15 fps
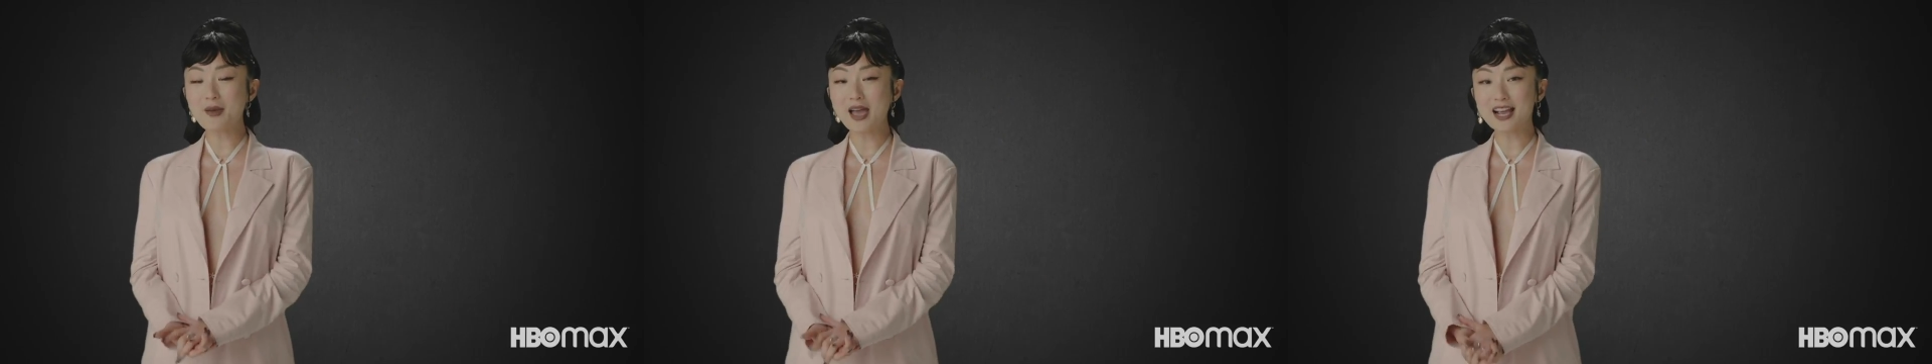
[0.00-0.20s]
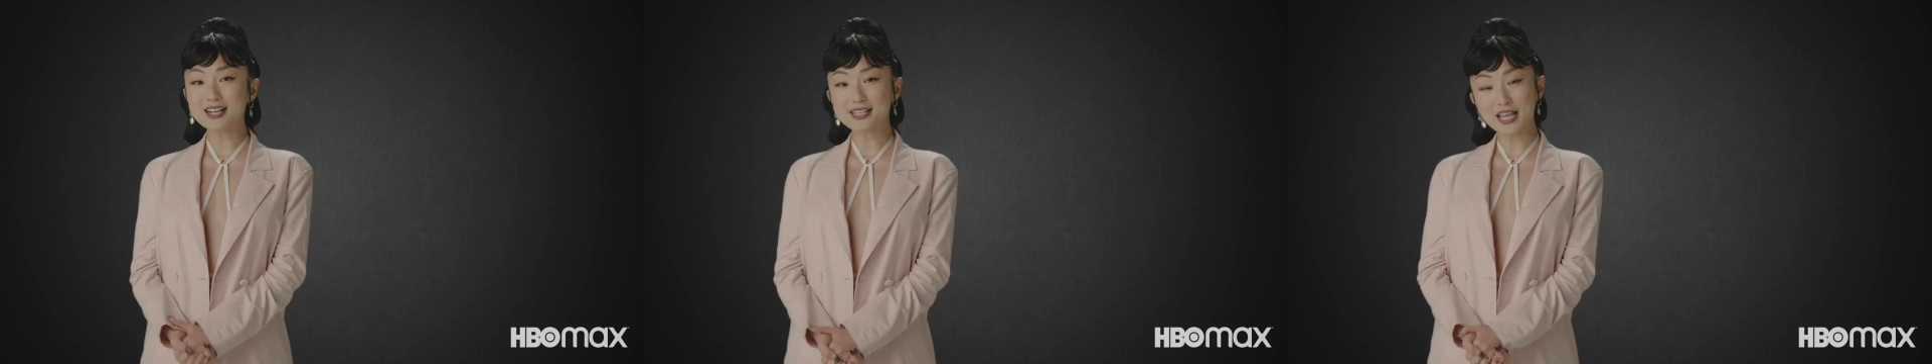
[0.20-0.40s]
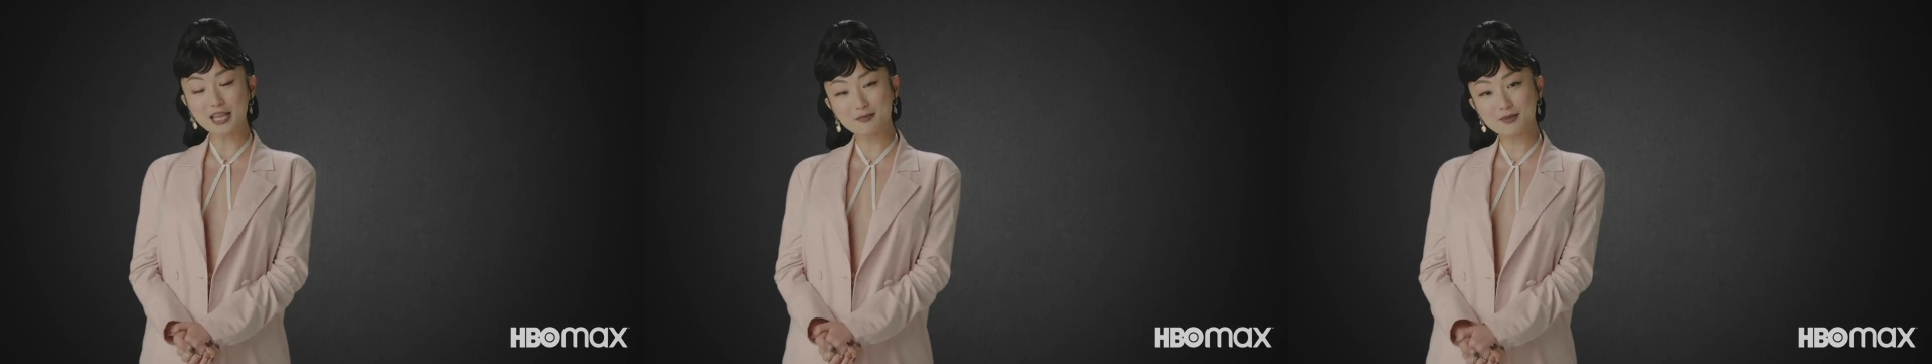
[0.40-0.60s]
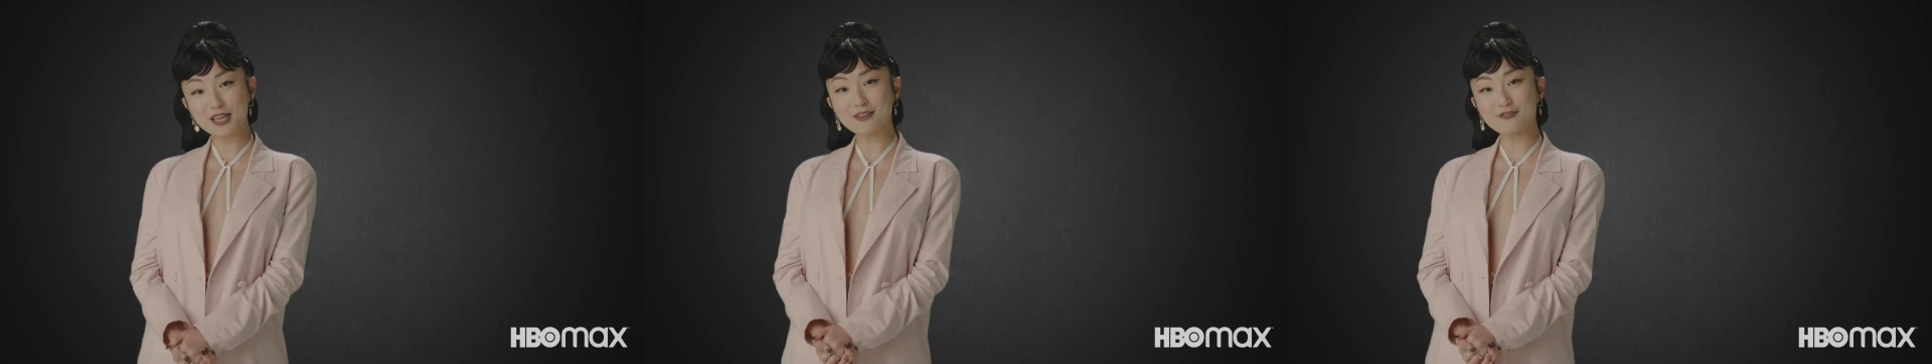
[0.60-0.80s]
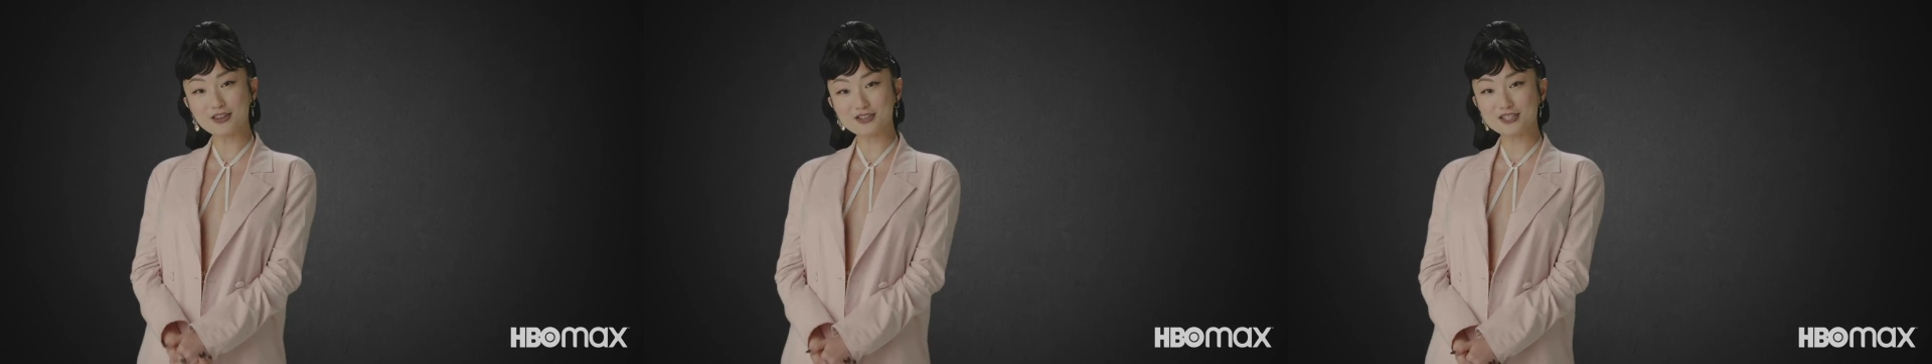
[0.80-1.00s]
Max
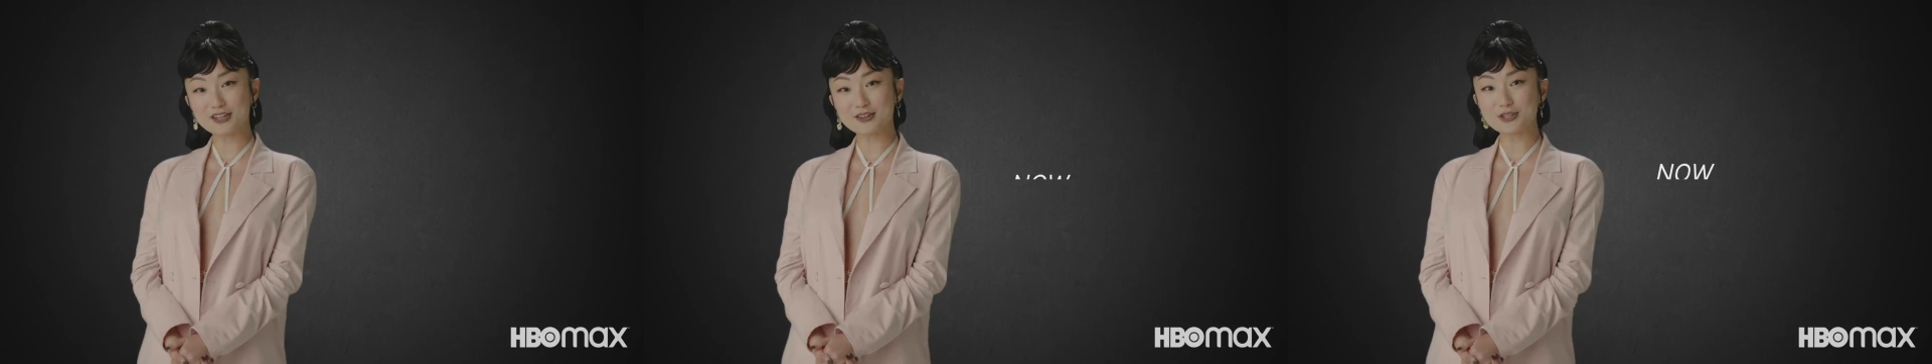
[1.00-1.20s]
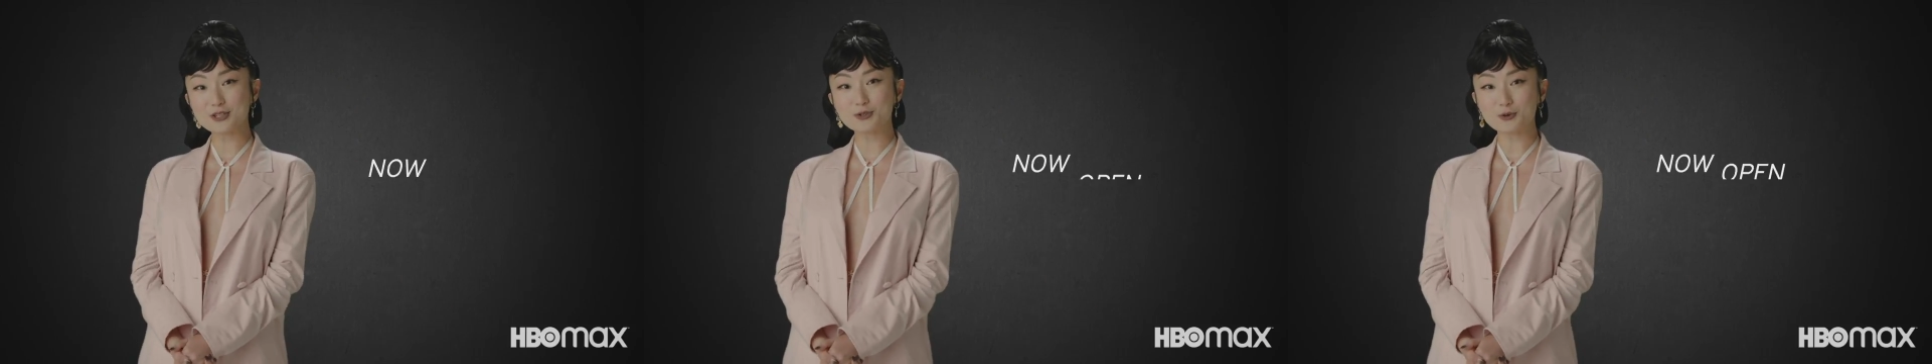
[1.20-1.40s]
APA Visionaries